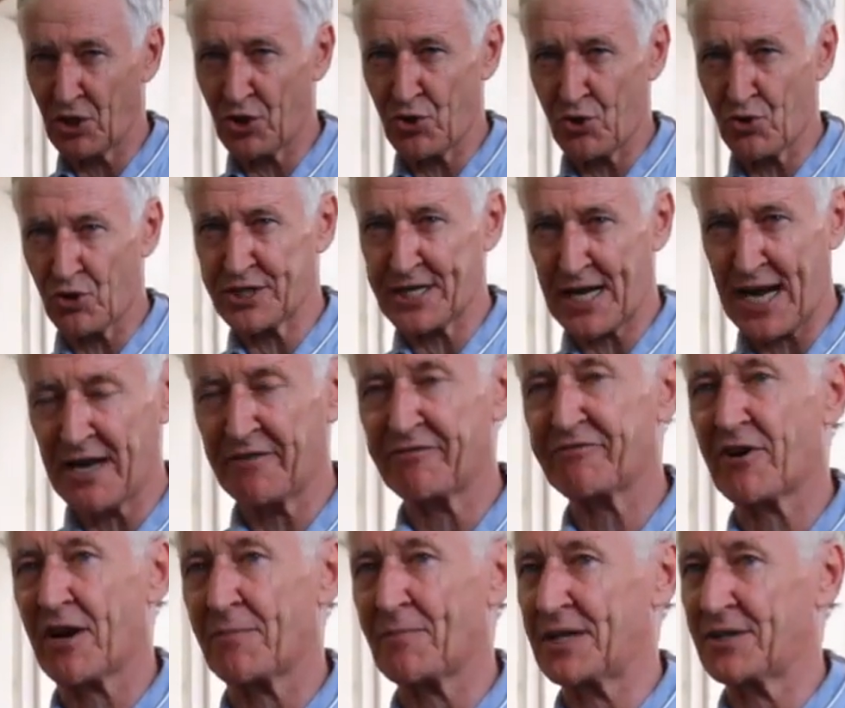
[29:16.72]
your
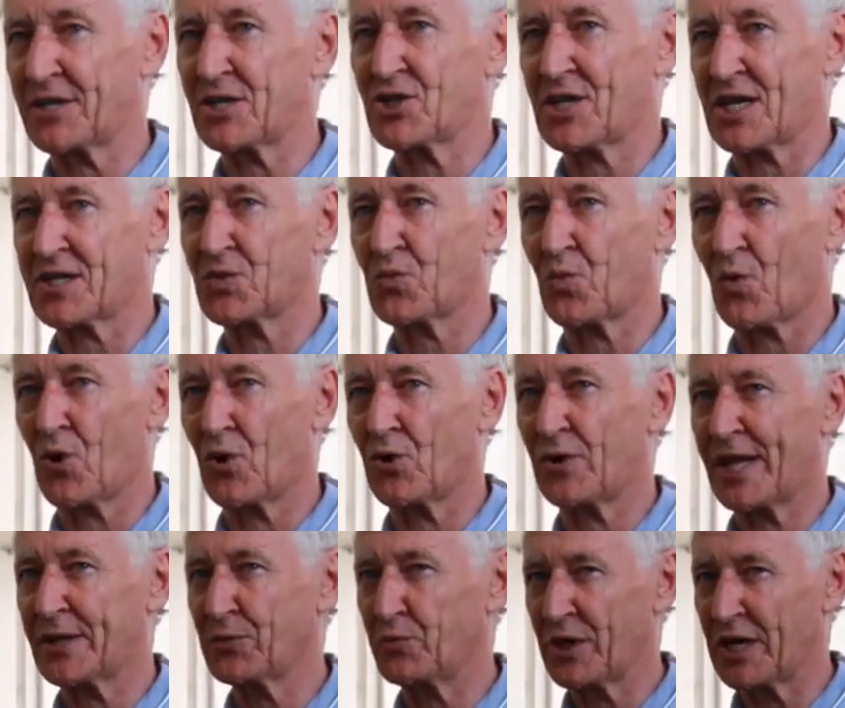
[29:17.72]
diaphragm and the chest wall
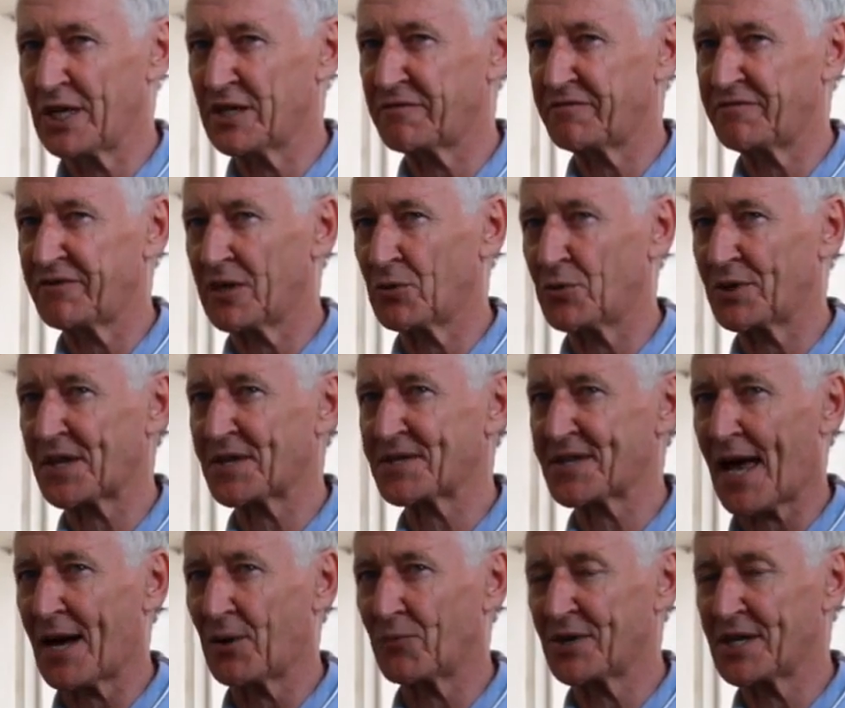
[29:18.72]
that would interfere with the
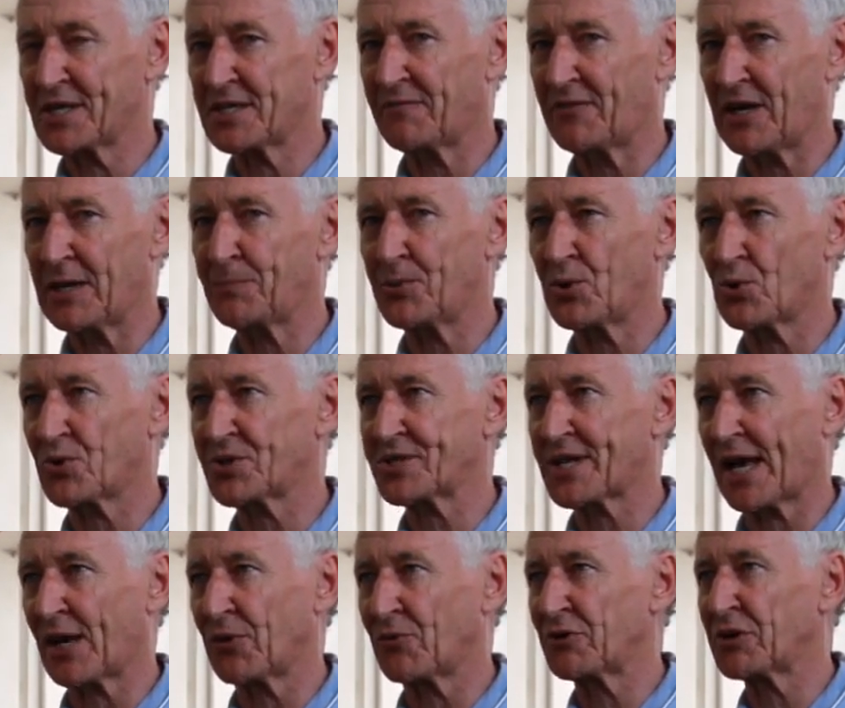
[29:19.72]
sound. It's a very pure
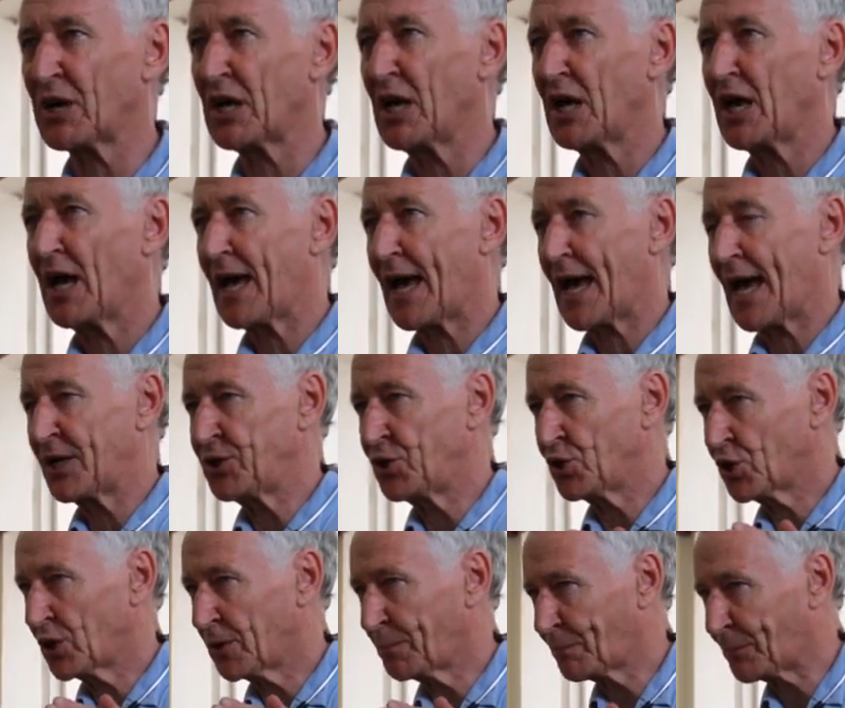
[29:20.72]
sound, and
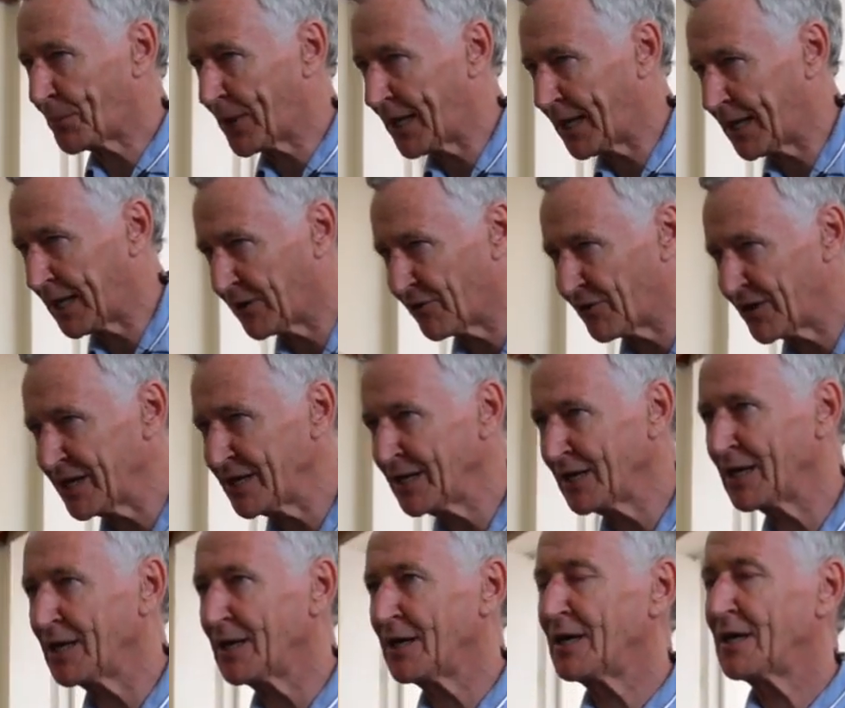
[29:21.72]
you're
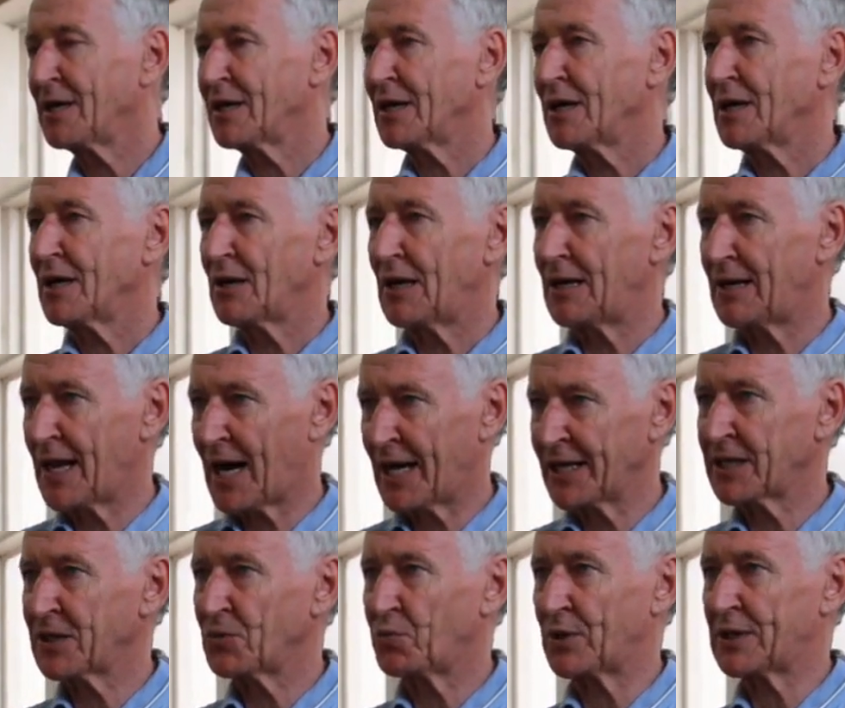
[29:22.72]
comparing
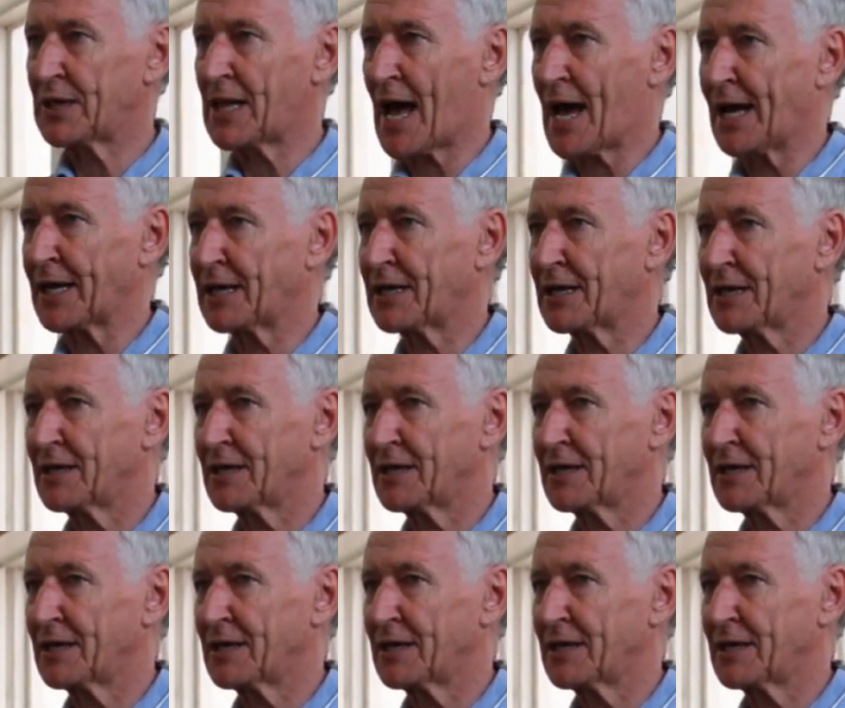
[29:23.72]
like with like.